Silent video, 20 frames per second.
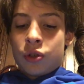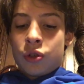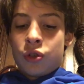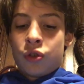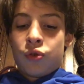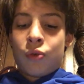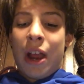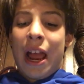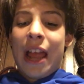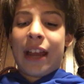
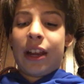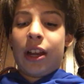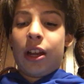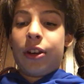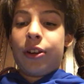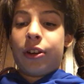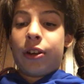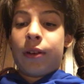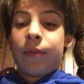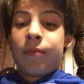Drag
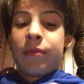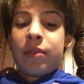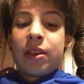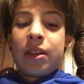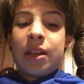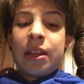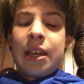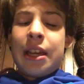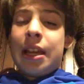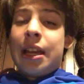Under.
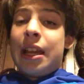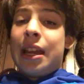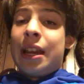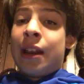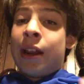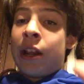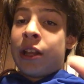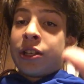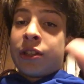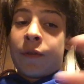
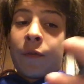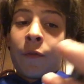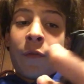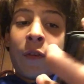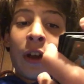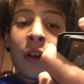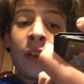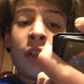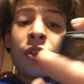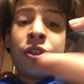It's
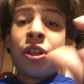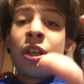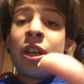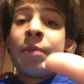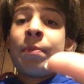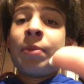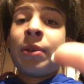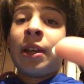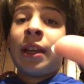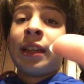fairly
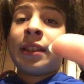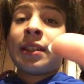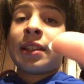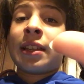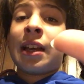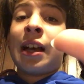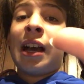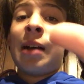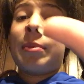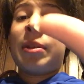cheap, it's
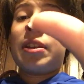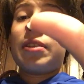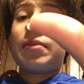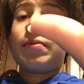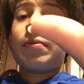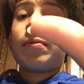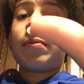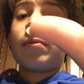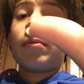common,